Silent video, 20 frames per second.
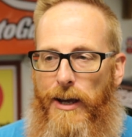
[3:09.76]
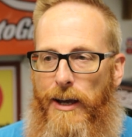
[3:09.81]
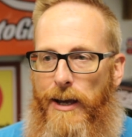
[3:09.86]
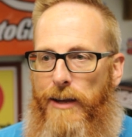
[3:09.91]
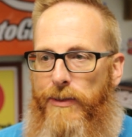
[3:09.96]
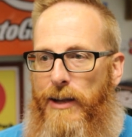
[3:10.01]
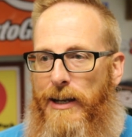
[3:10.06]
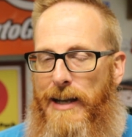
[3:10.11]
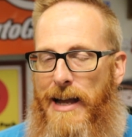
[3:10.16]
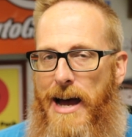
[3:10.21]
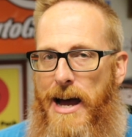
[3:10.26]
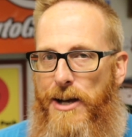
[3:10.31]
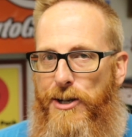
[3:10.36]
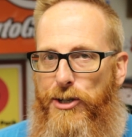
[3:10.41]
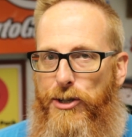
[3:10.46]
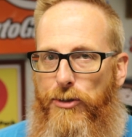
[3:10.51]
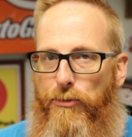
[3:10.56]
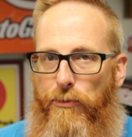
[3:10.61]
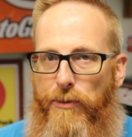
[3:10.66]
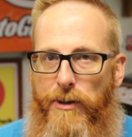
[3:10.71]
and the
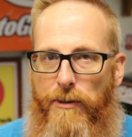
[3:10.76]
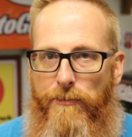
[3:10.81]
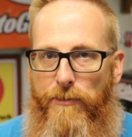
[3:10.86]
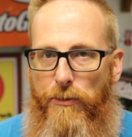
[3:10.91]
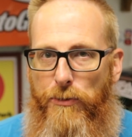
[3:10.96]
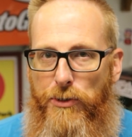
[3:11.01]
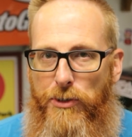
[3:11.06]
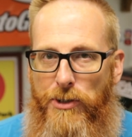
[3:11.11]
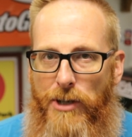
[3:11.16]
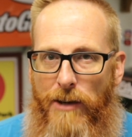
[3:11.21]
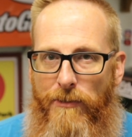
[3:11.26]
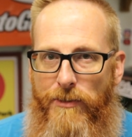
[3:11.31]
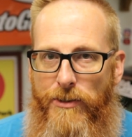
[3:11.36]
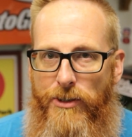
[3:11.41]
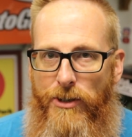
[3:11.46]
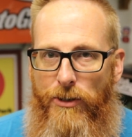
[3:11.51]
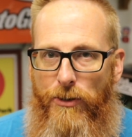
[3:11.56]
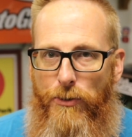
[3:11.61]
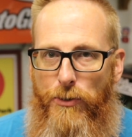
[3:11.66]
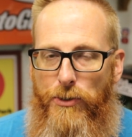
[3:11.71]
last three of those
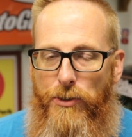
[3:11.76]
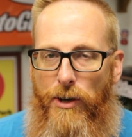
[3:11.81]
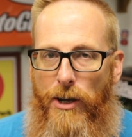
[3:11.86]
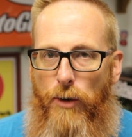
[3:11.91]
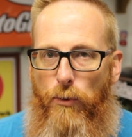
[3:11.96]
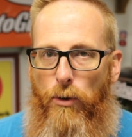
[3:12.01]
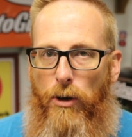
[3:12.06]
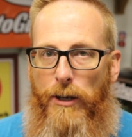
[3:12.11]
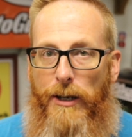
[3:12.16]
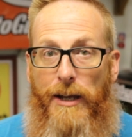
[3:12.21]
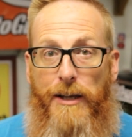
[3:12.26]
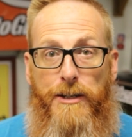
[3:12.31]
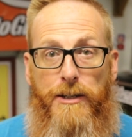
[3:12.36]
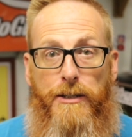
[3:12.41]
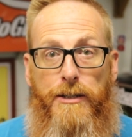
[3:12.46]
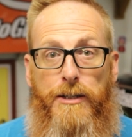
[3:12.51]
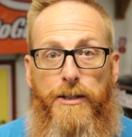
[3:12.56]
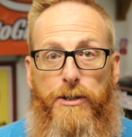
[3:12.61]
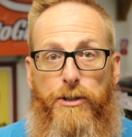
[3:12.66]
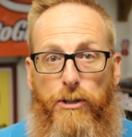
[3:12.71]
seven years I worked as
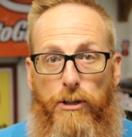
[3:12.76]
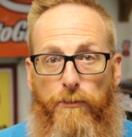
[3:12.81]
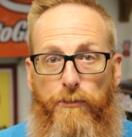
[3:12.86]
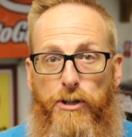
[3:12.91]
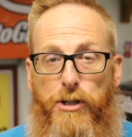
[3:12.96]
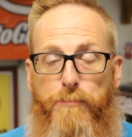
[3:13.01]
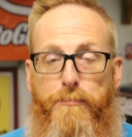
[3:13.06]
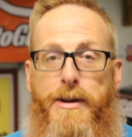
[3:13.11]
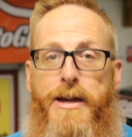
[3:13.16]
the service